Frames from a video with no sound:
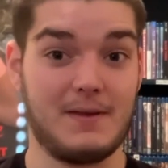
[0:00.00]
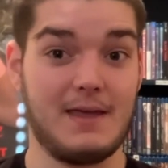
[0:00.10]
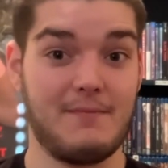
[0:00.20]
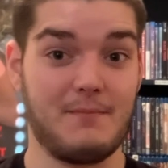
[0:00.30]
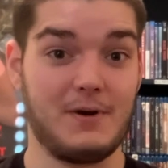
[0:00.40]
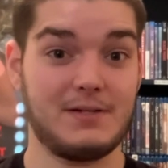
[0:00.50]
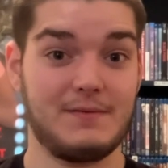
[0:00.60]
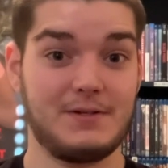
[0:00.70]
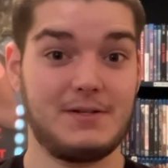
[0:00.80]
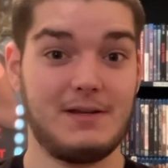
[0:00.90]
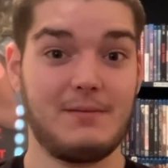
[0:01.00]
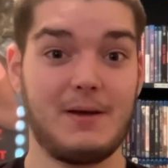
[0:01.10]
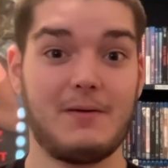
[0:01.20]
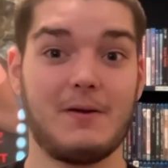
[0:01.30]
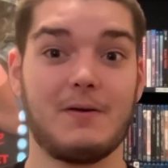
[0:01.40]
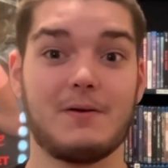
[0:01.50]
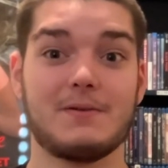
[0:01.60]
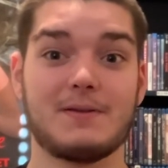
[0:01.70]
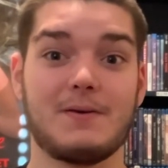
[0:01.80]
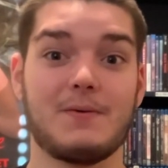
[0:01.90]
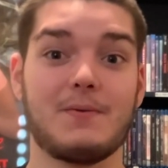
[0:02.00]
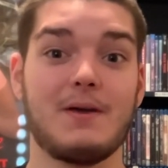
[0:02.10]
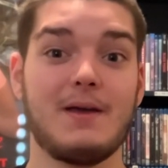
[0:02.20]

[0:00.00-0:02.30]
give much of a shit about her, so